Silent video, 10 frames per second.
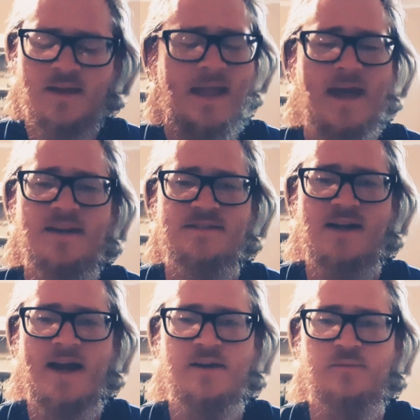Candace
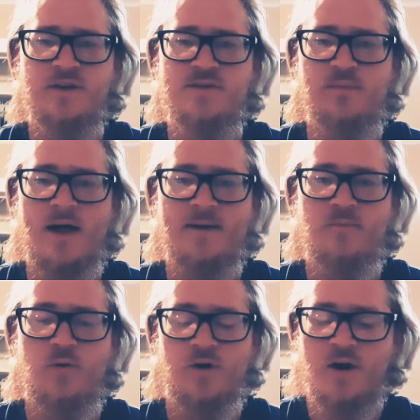Knight and Richie
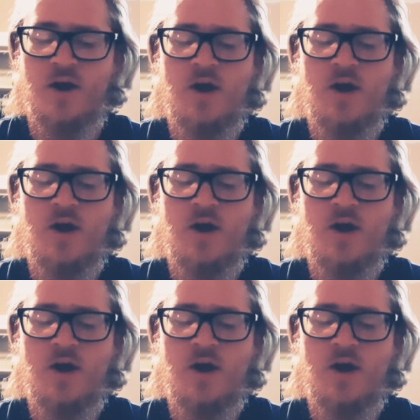Blackmore.